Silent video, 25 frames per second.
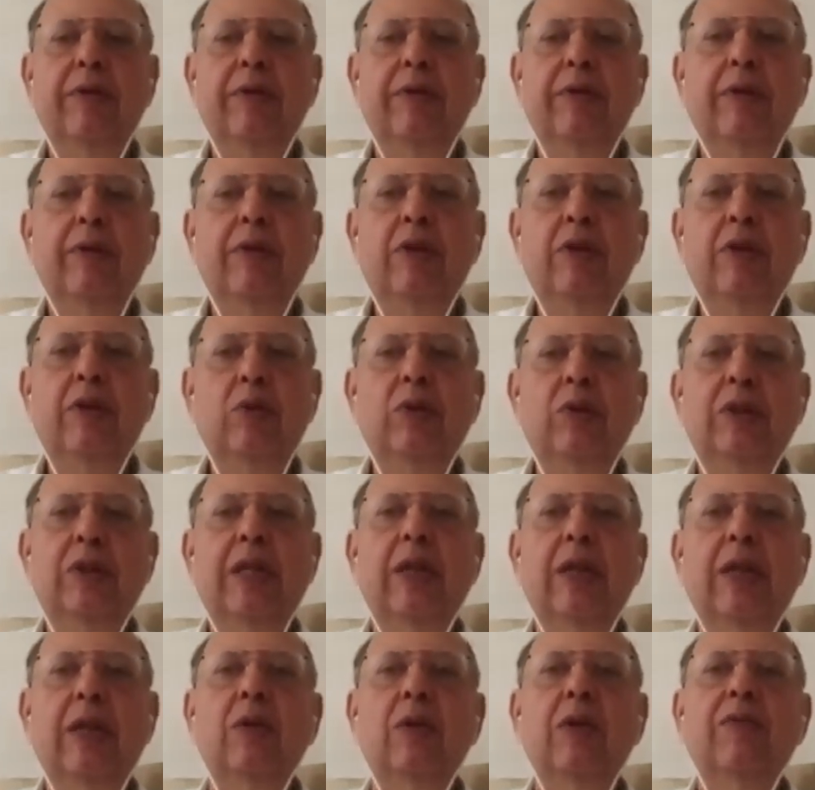news
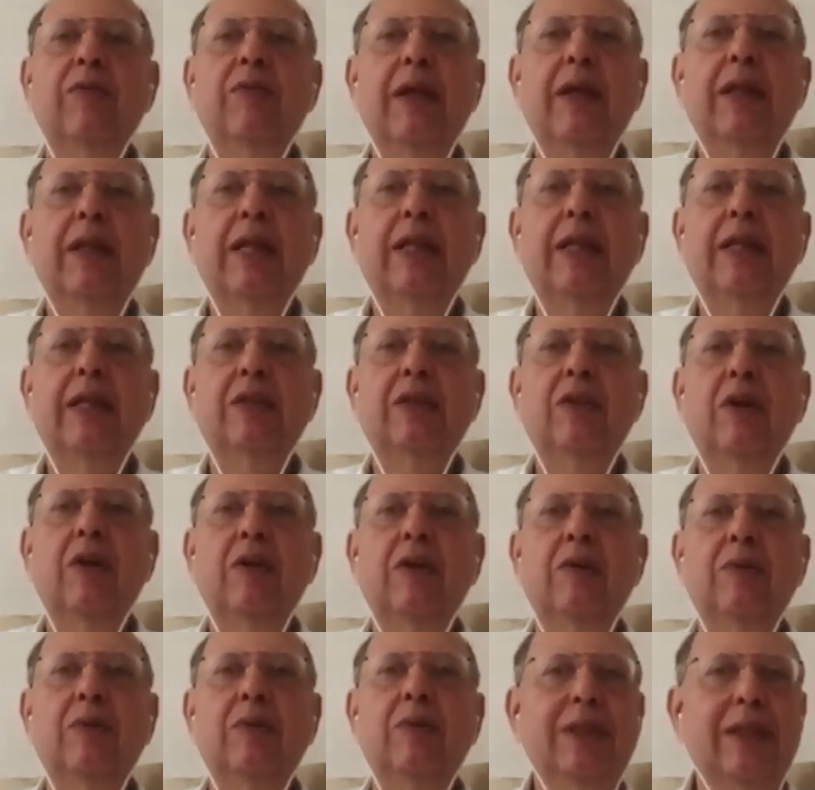that could affect that
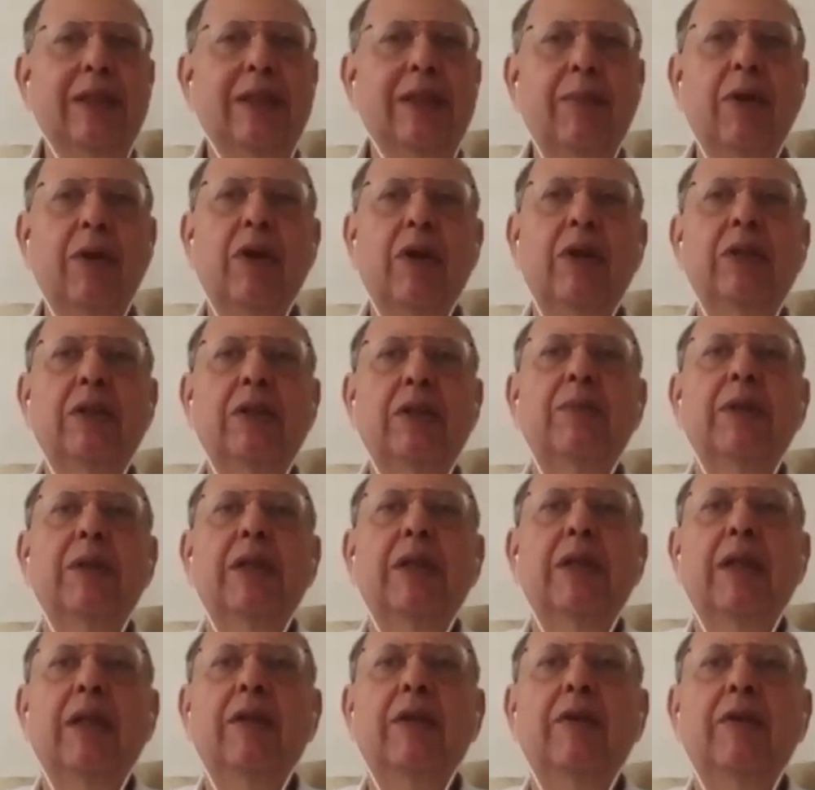stock with some loss, but
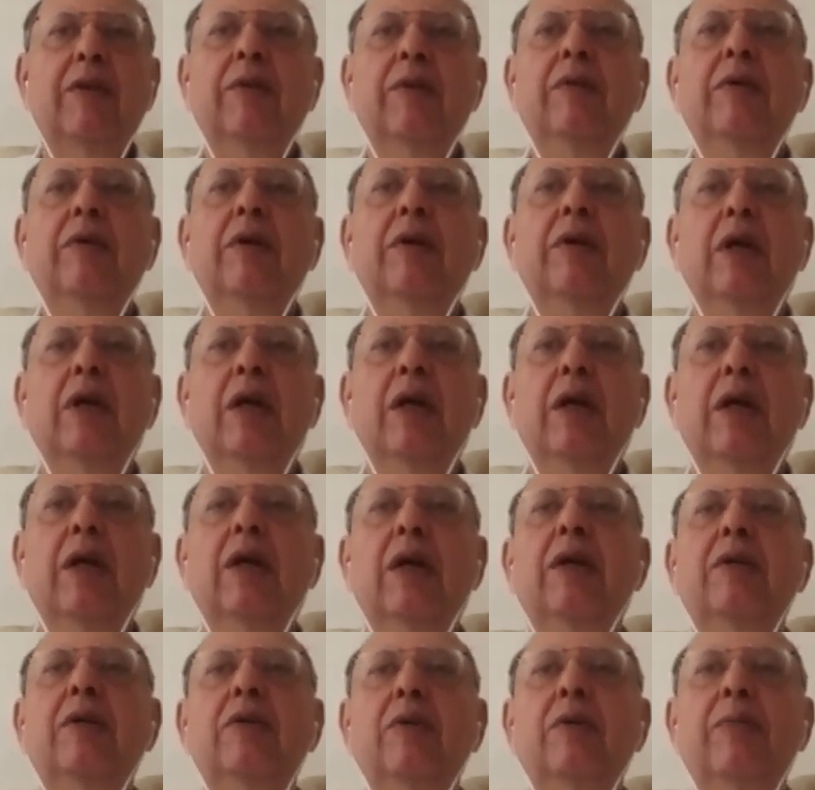then
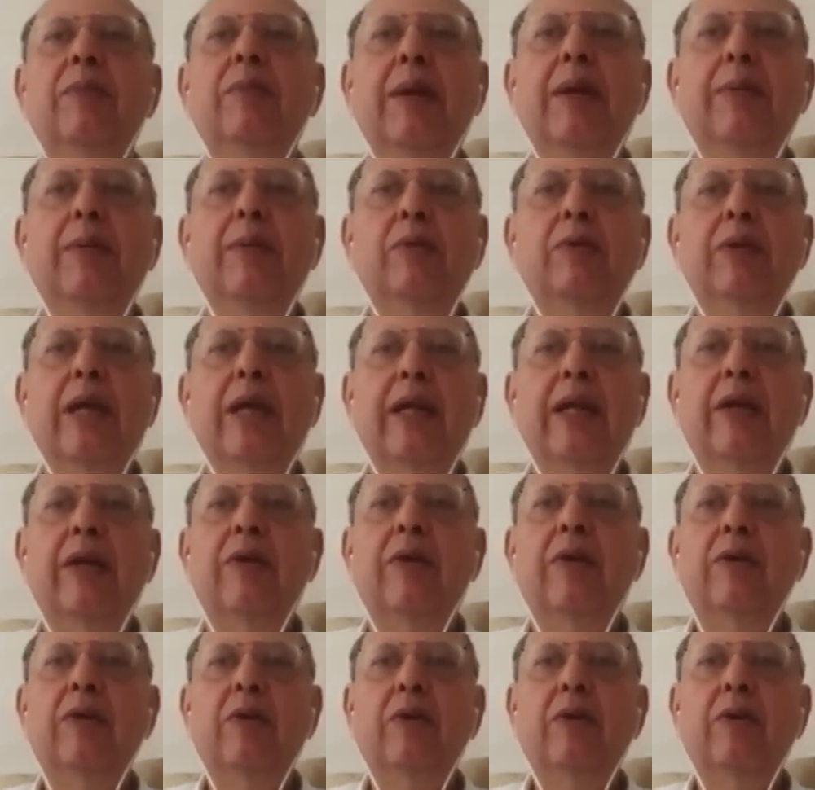you'll be able to get
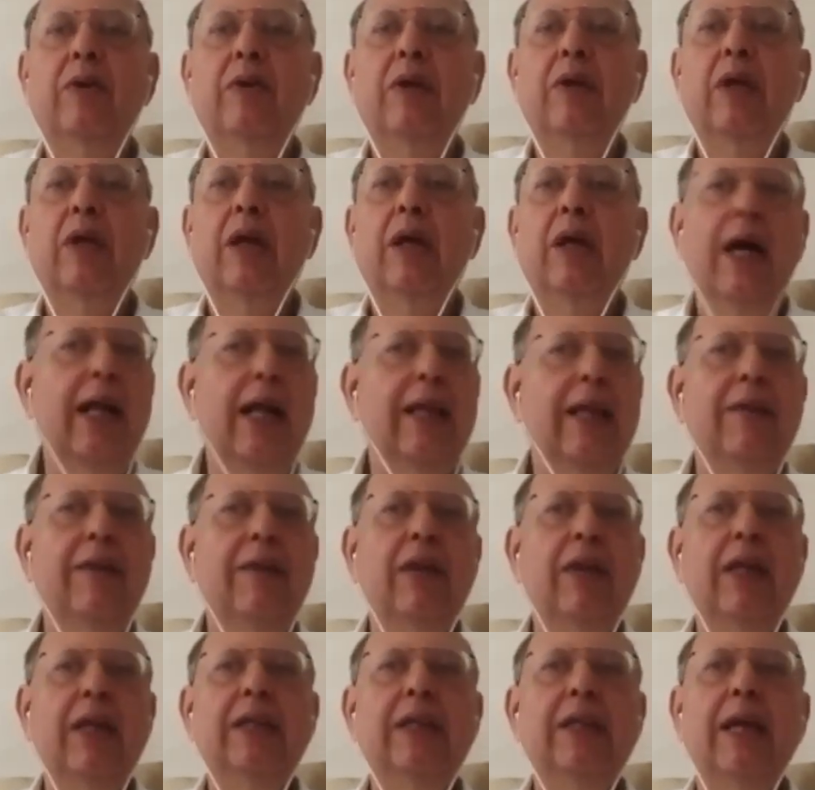out whole. I'll give
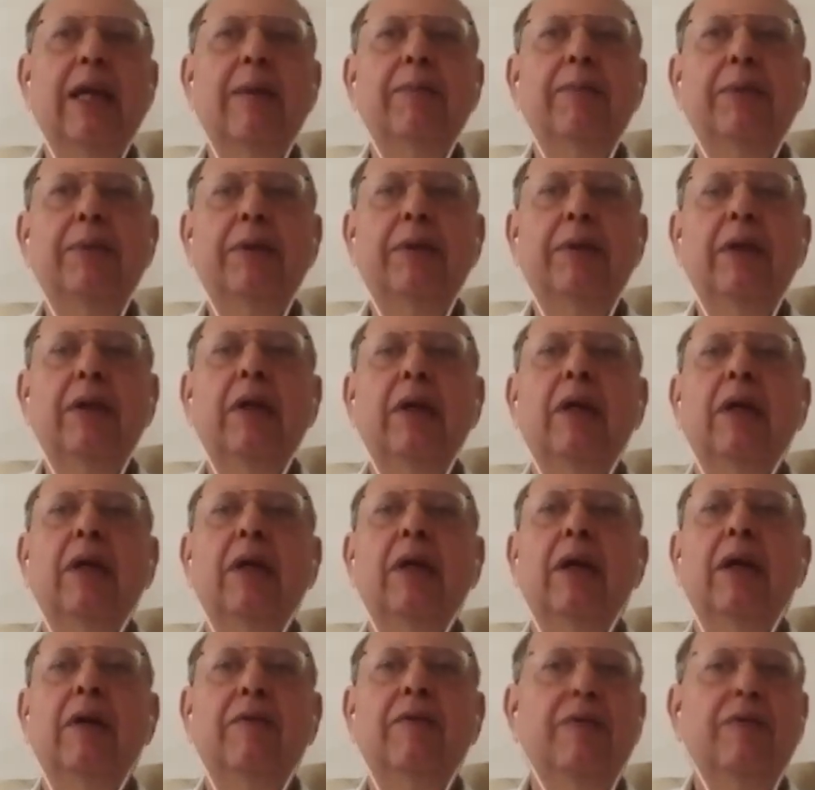you an example.
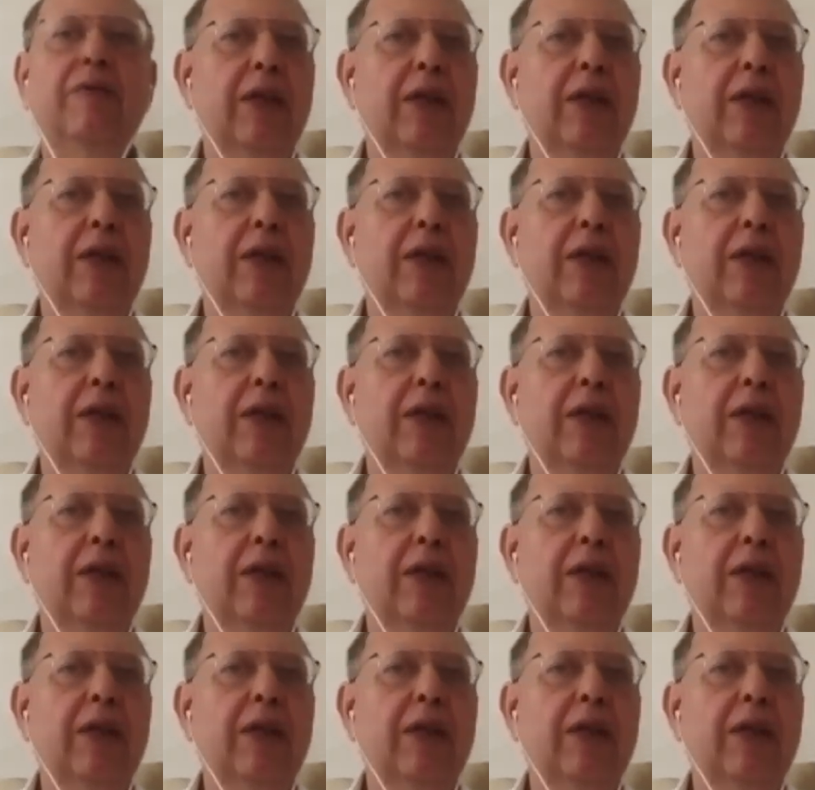For